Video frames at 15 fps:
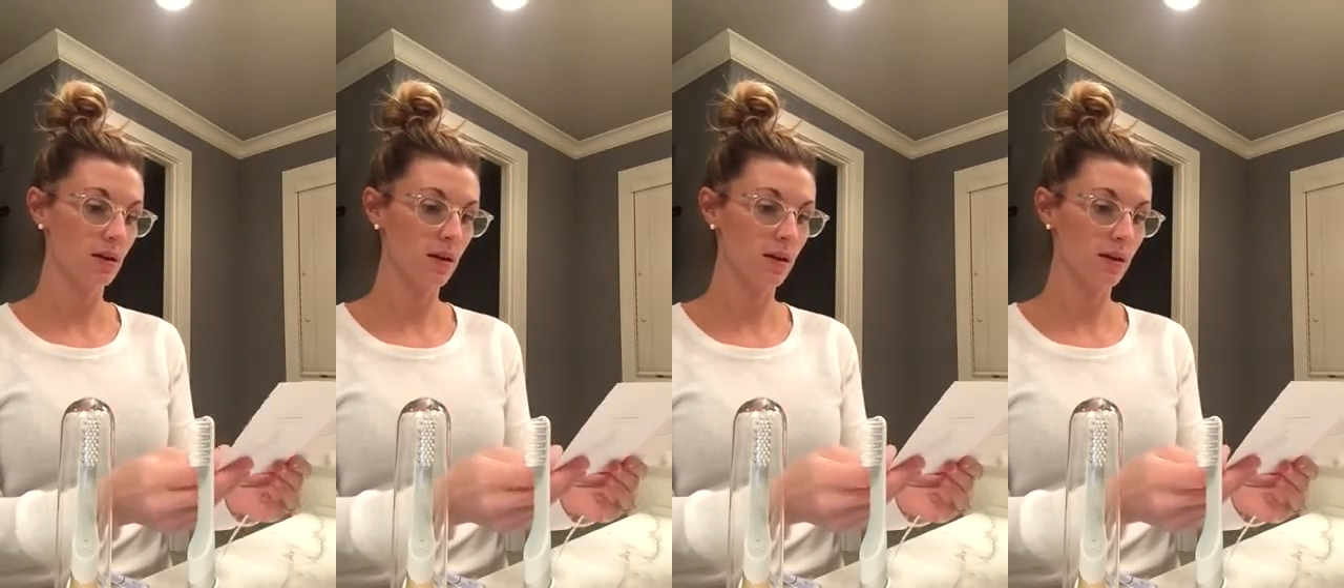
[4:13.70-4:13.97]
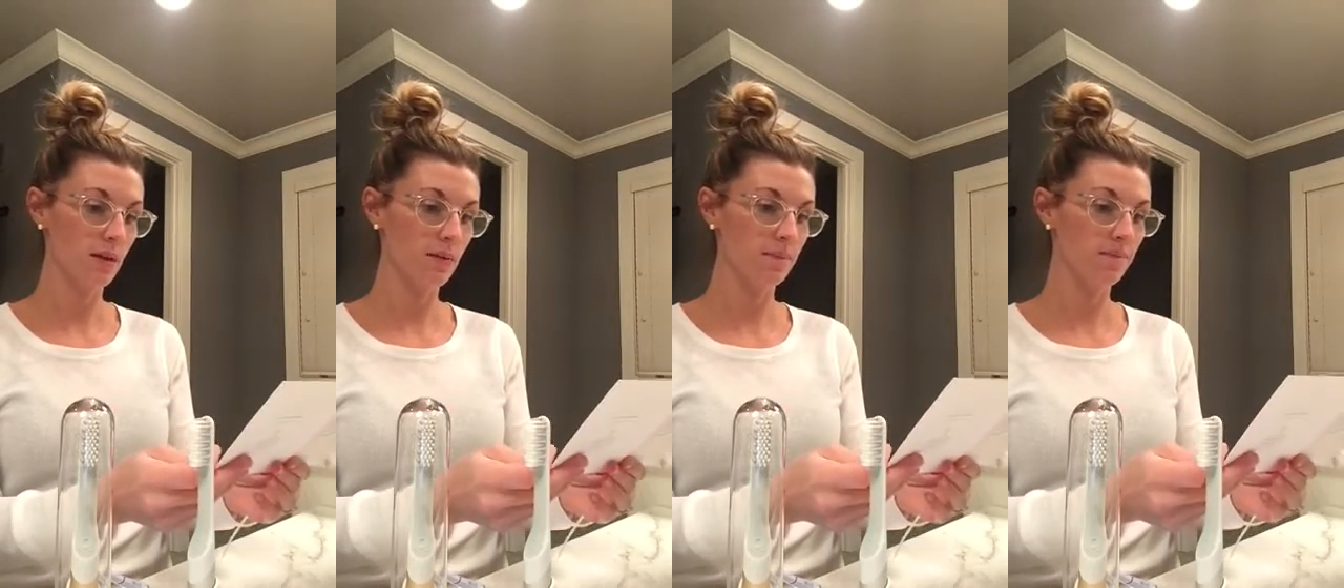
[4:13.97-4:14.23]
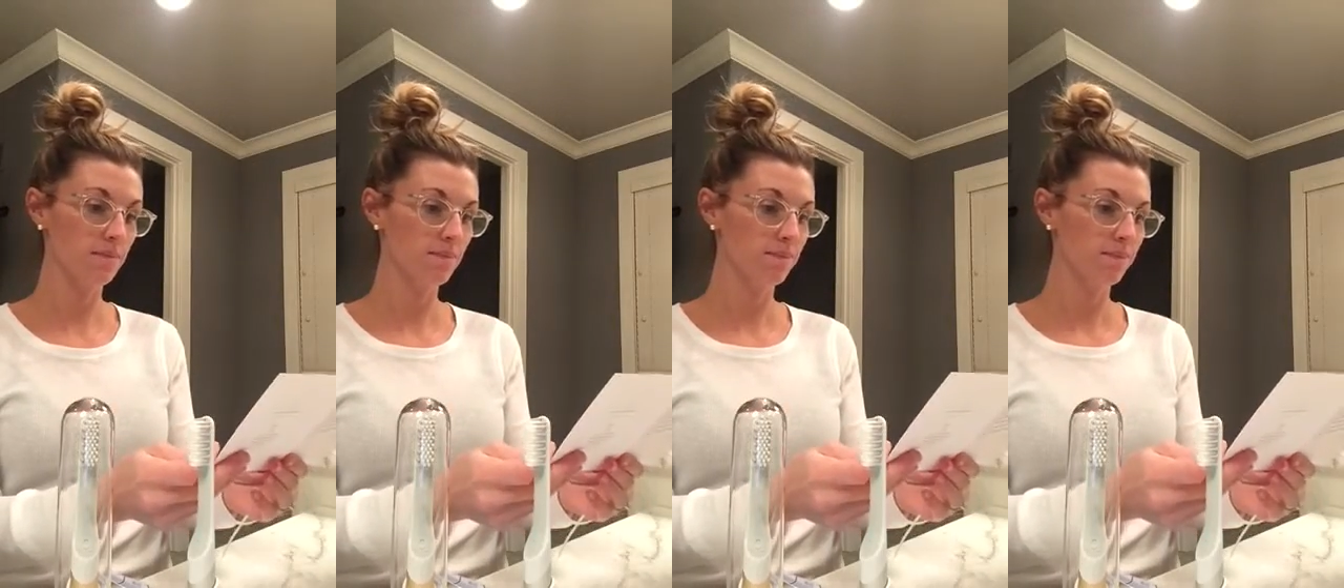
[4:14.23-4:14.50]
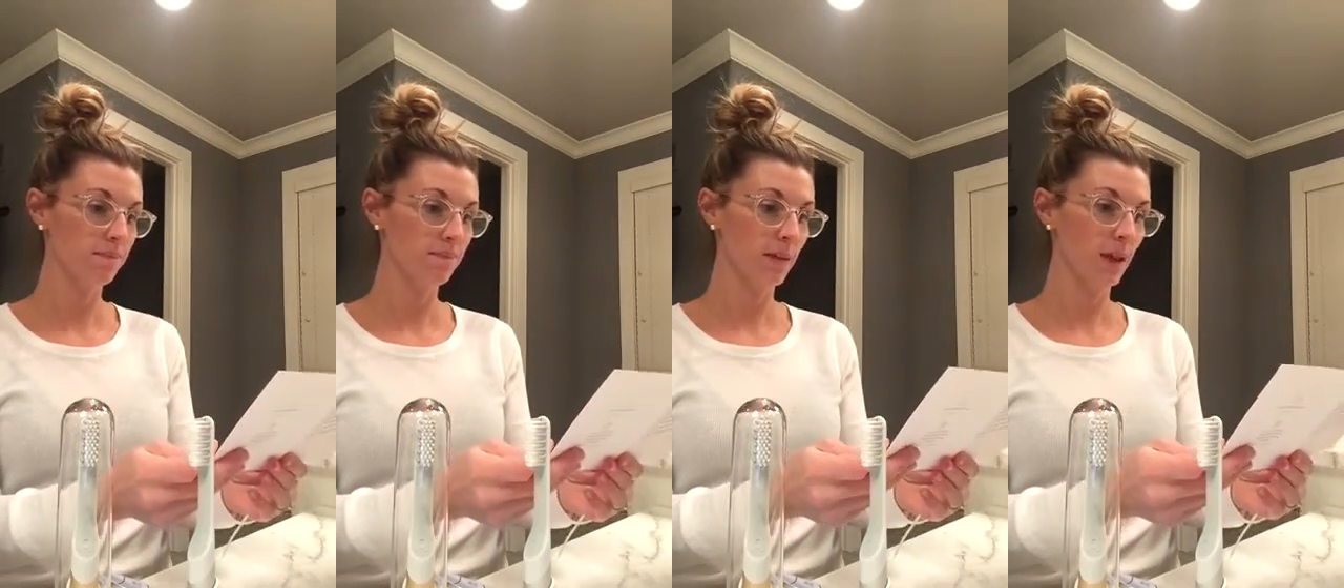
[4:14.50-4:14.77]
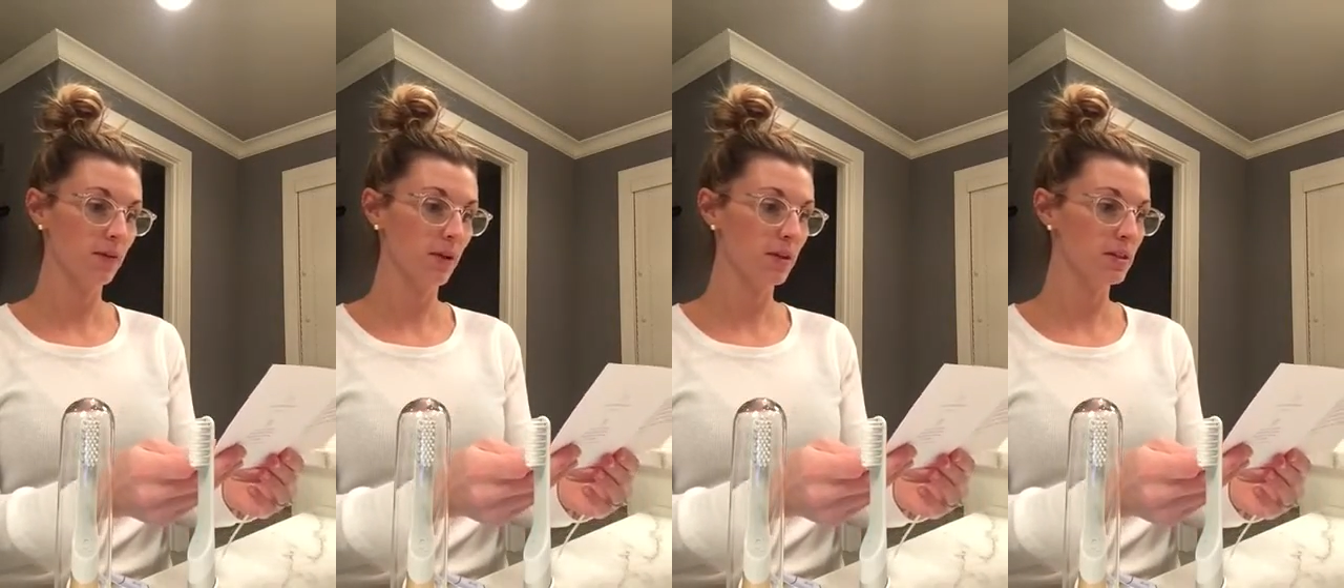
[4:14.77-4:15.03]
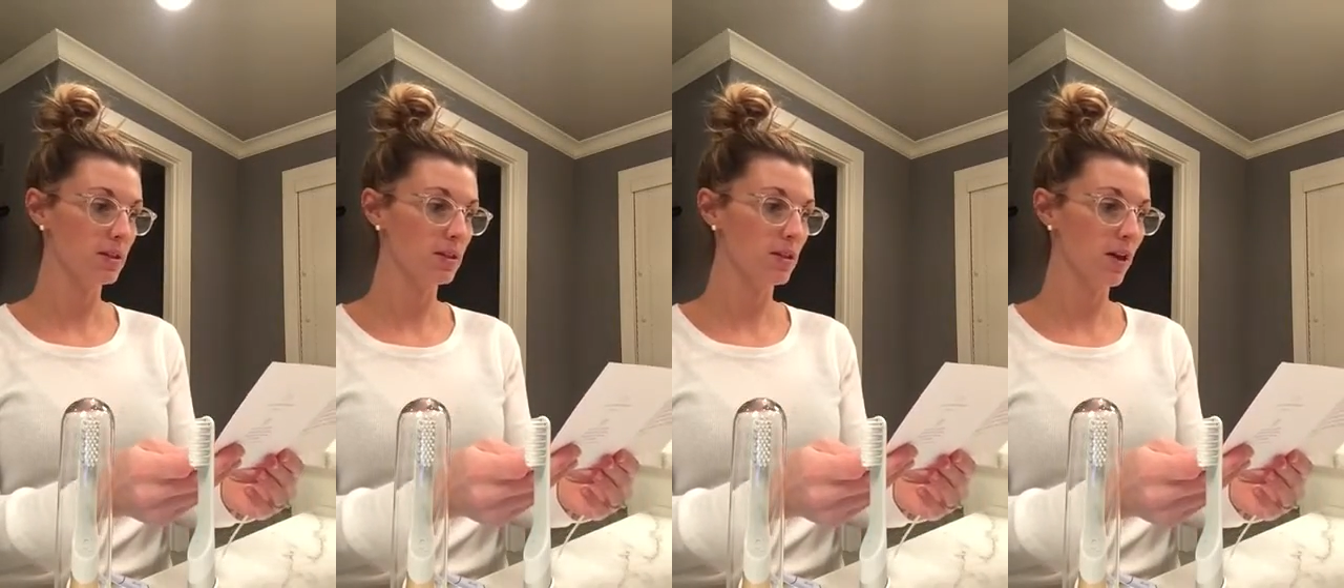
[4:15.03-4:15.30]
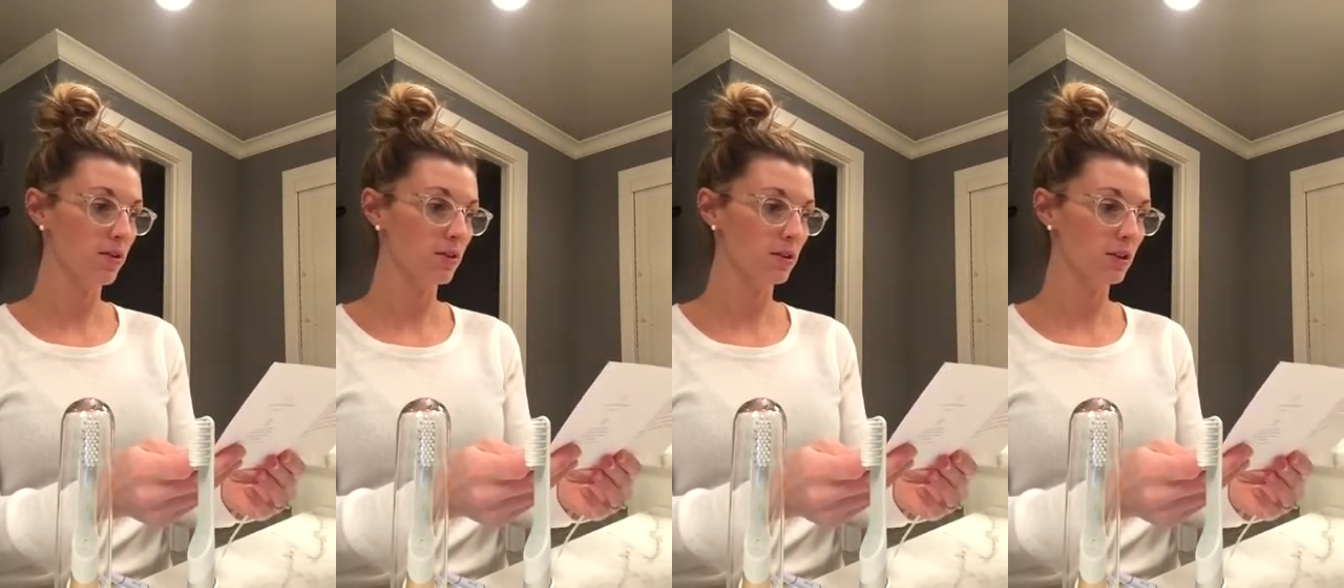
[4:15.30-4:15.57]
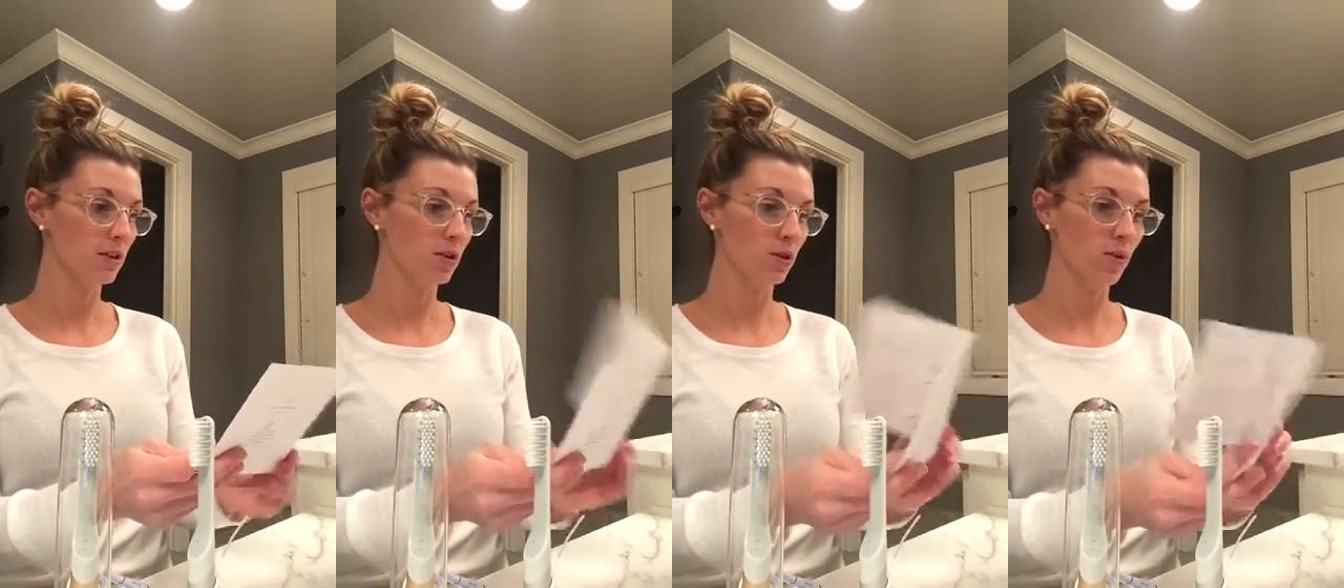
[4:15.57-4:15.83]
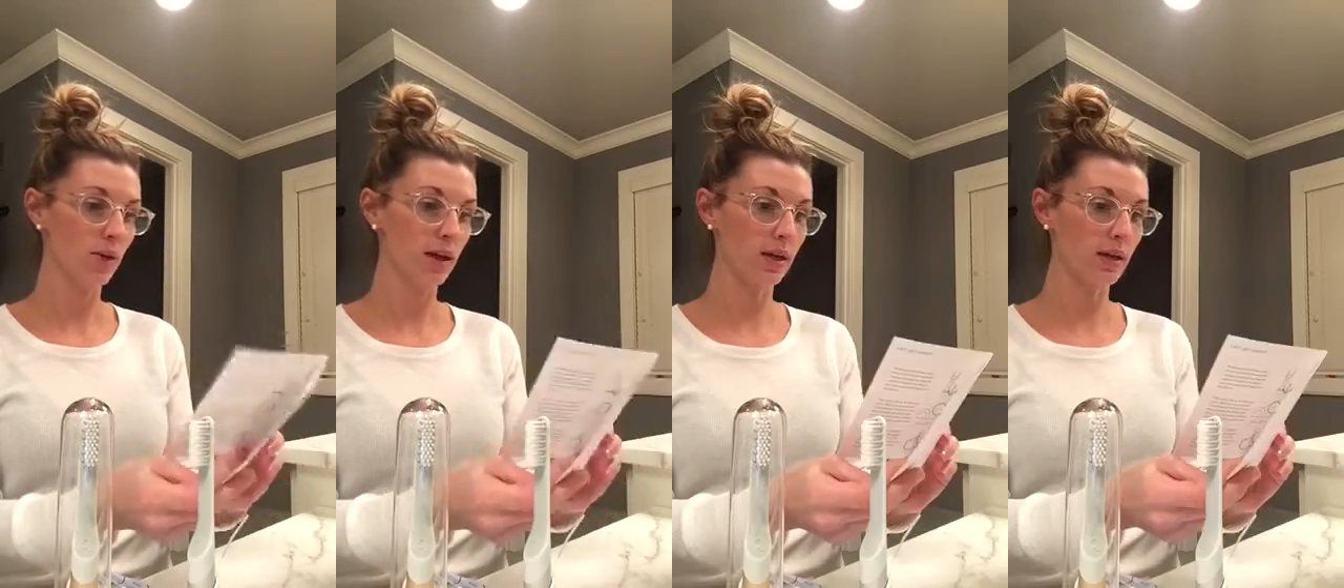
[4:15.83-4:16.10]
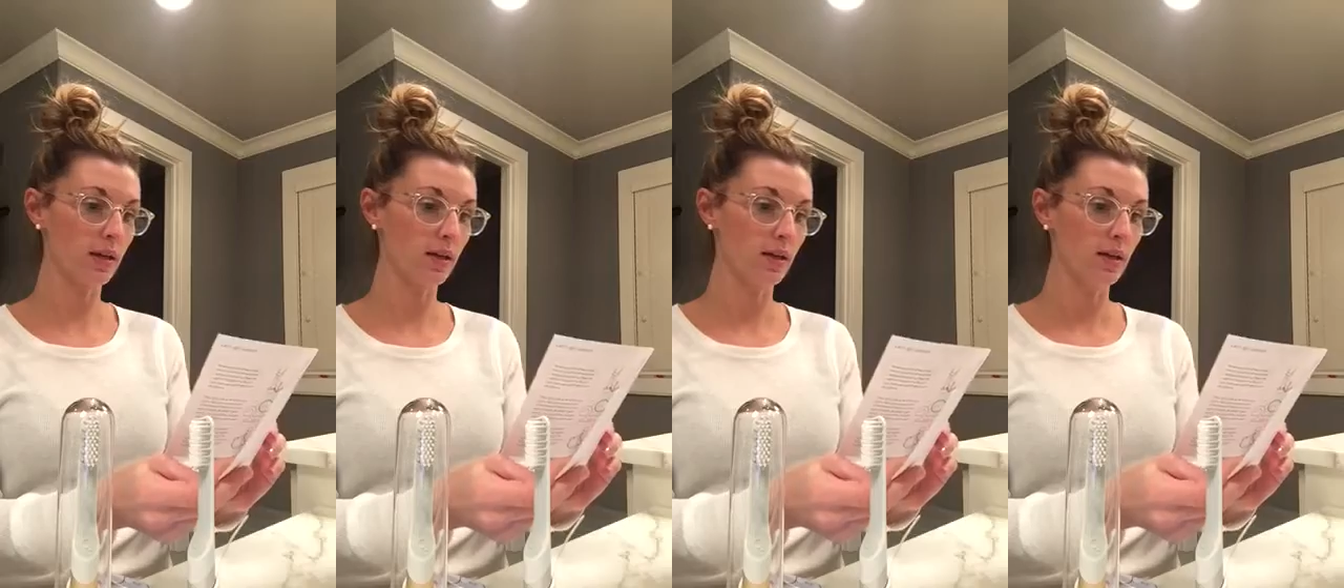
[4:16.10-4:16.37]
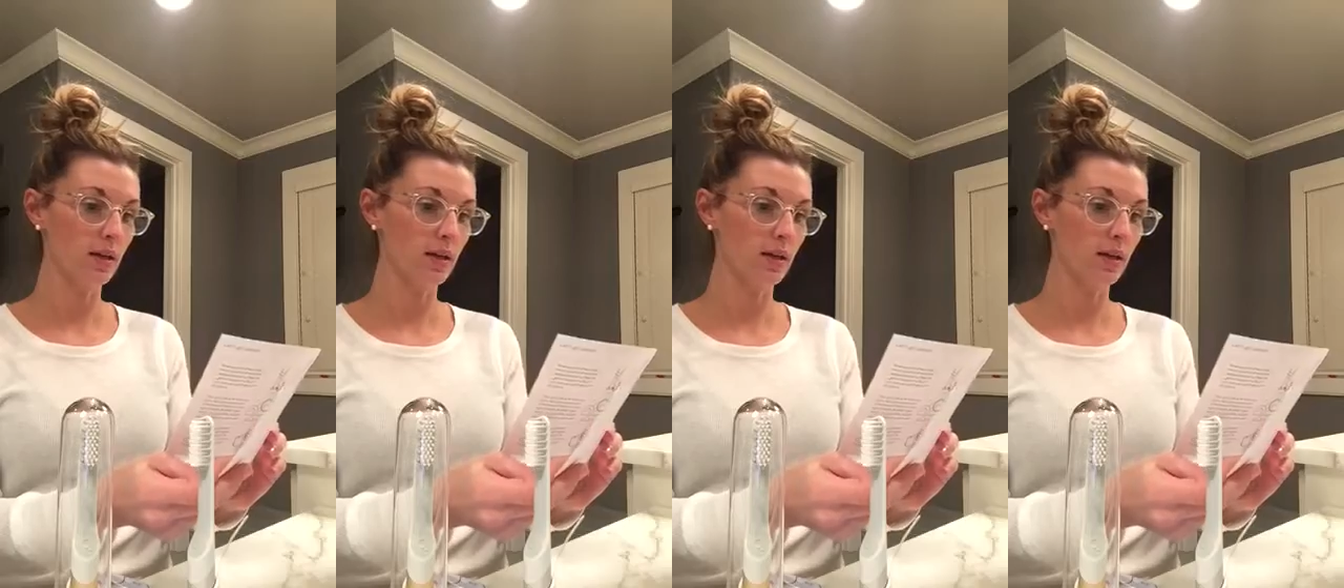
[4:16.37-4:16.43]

Anyway, this is another little quick